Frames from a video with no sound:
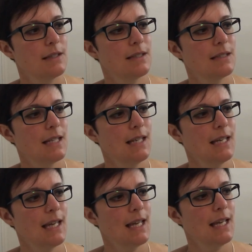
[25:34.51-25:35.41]

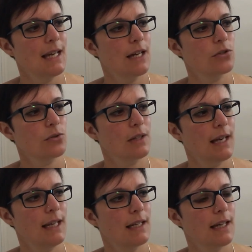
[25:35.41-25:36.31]
C, E natural and
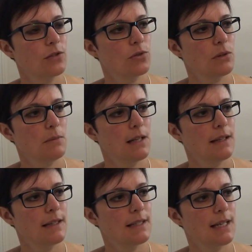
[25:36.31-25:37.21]
A natural in the middle
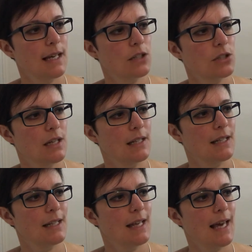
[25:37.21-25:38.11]
of the texture and an